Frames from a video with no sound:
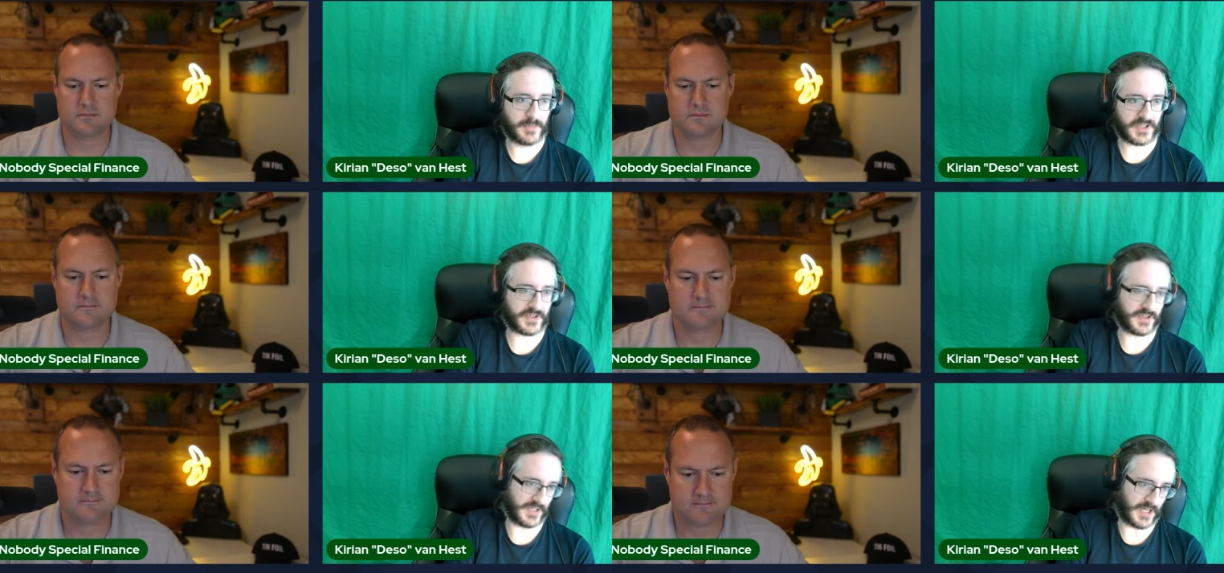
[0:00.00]

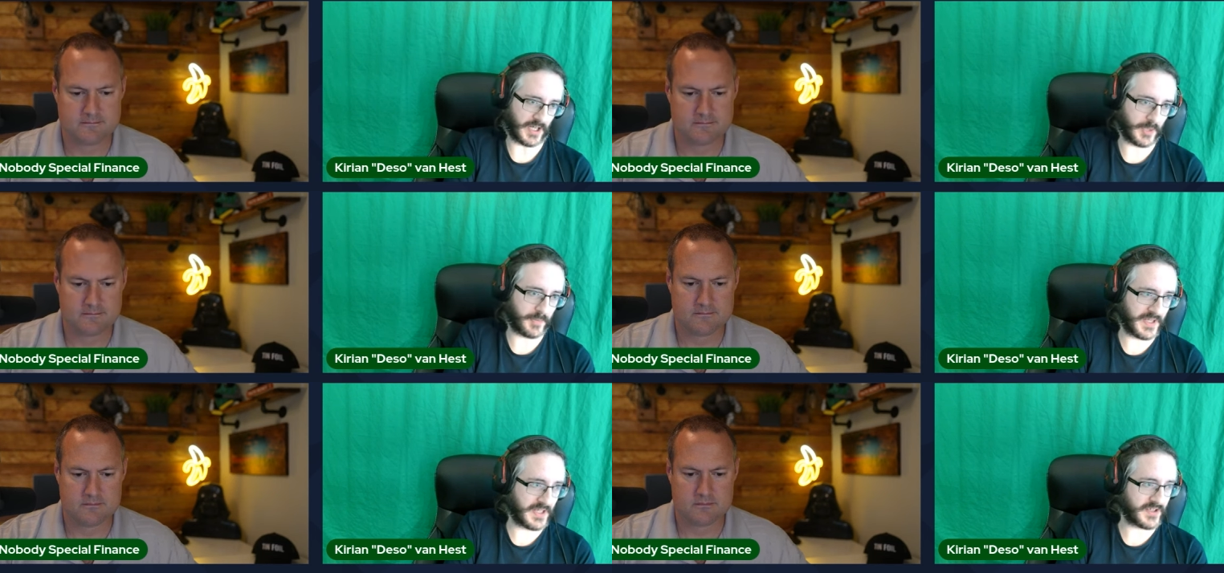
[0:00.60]
Speaker 1: because the
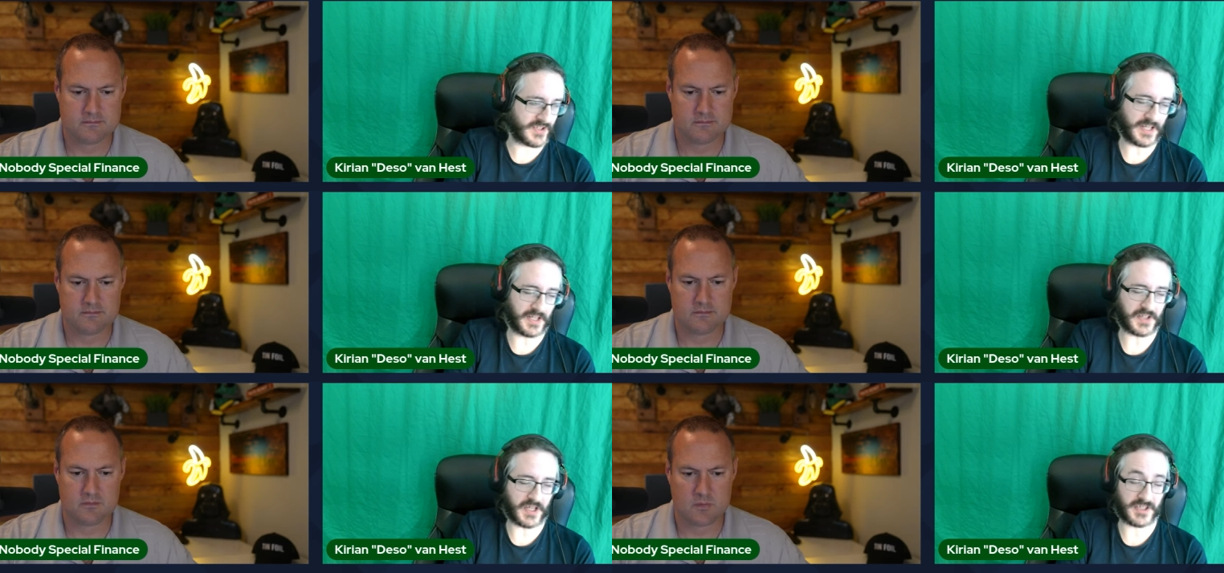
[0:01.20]
RRP is
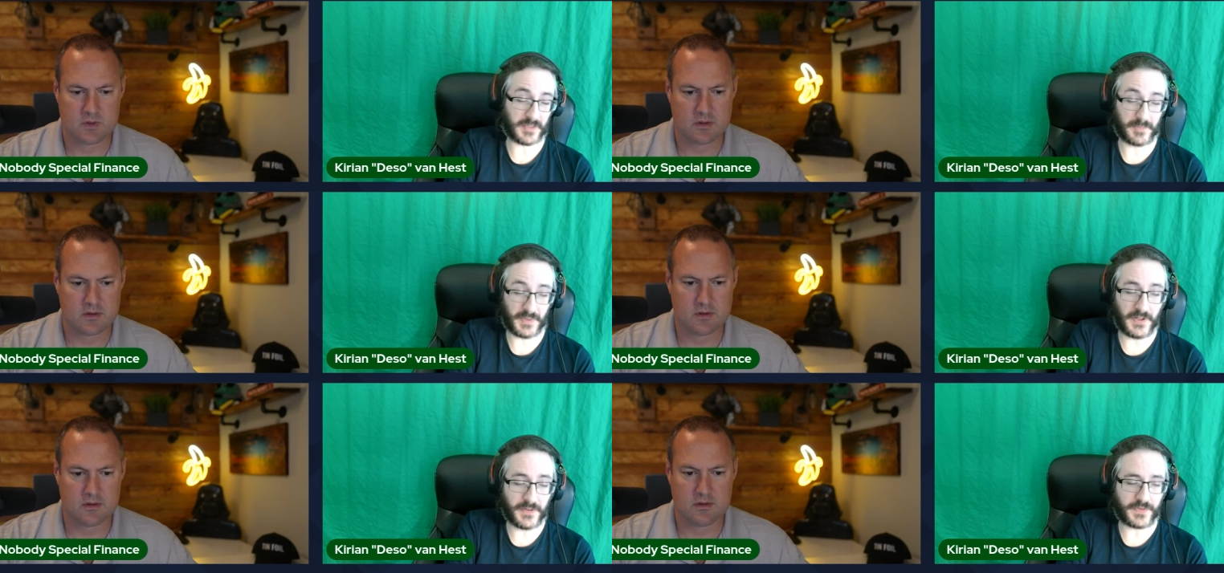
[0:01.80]
sanitizing
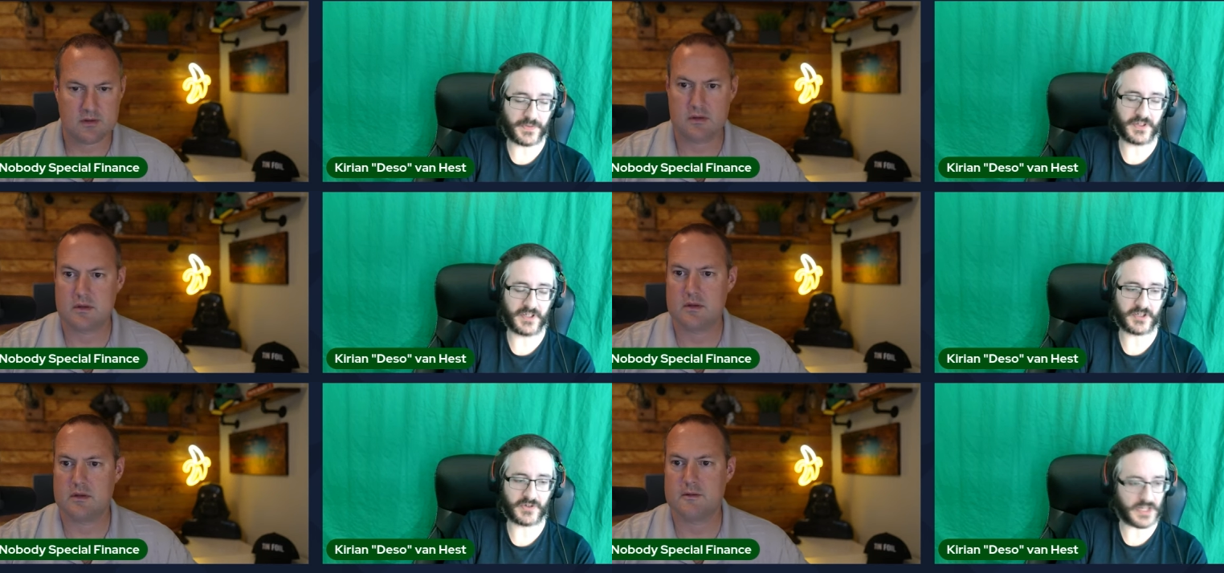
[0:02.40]
both
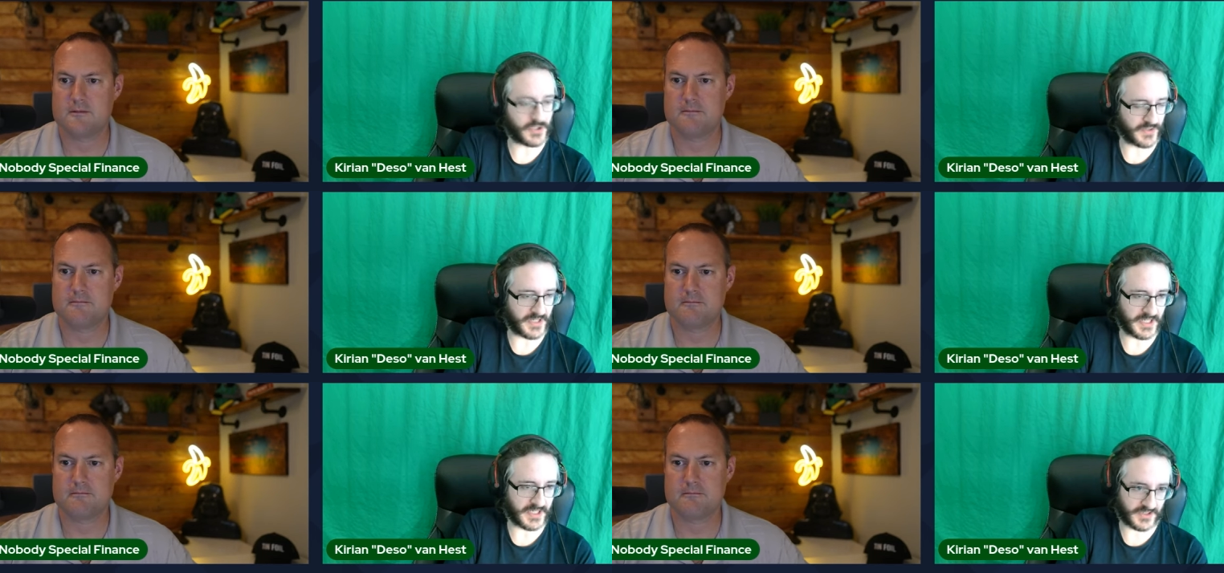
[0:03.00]
the
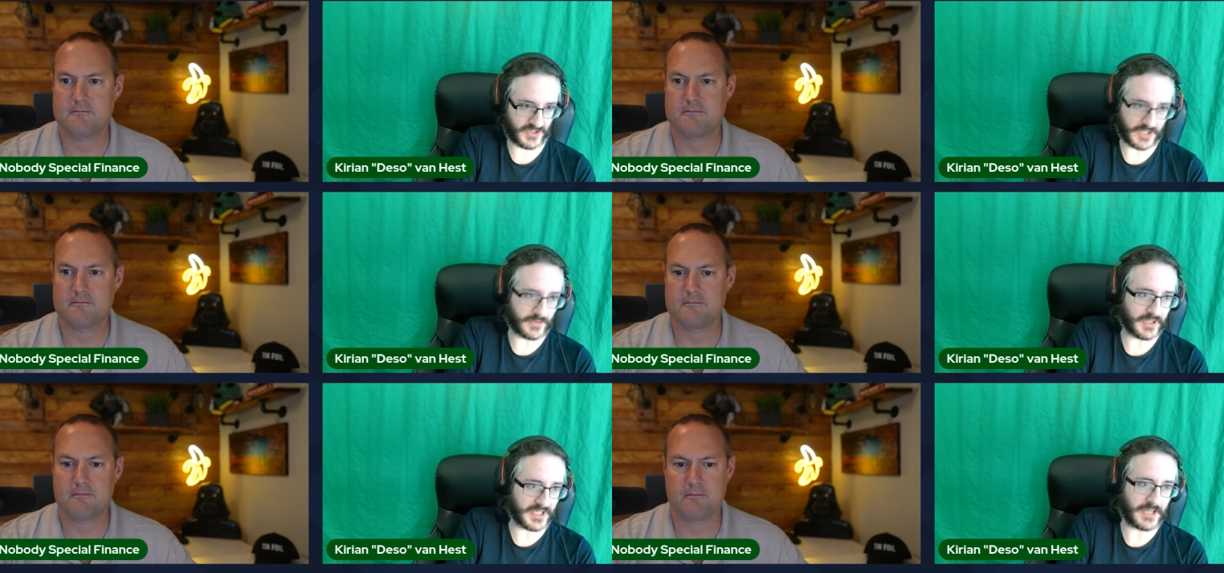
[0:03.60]
Treasury
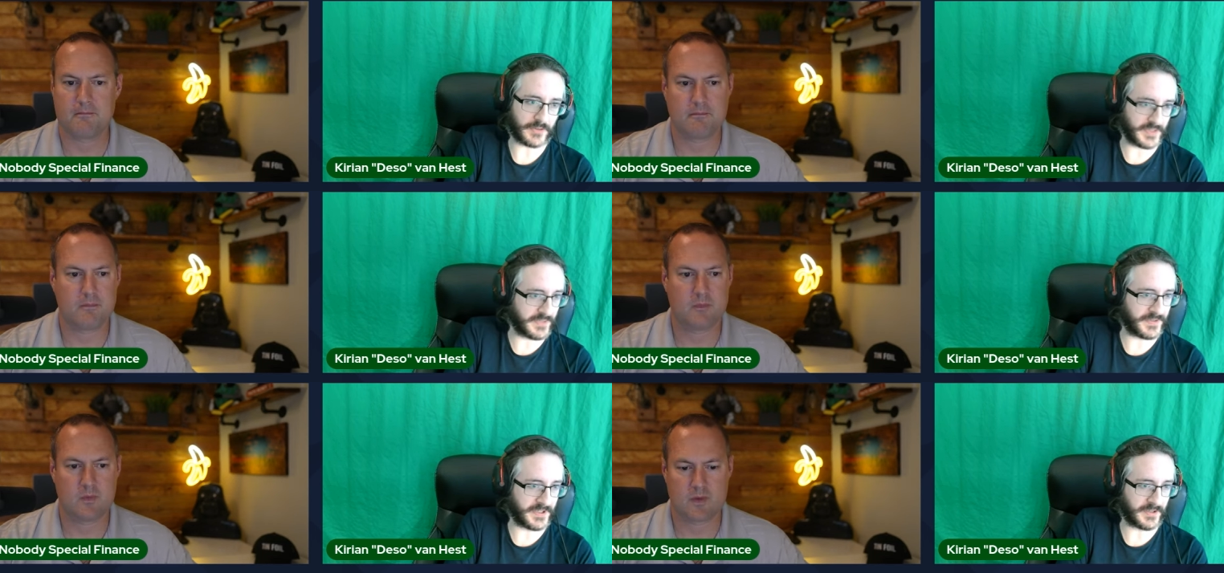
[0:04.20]
general account
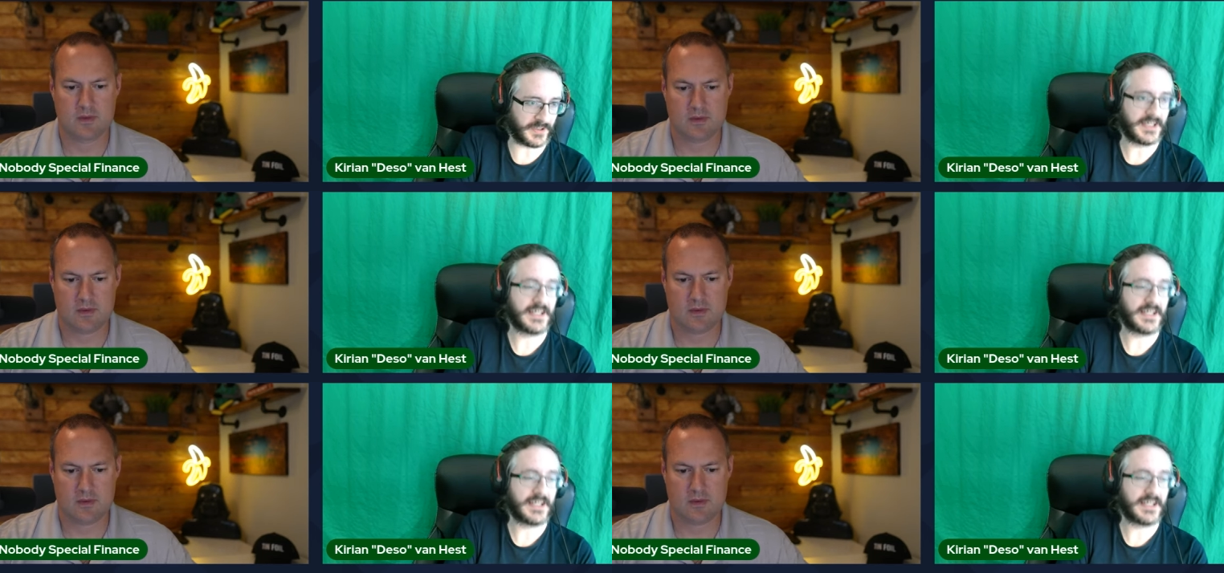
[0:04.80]
refill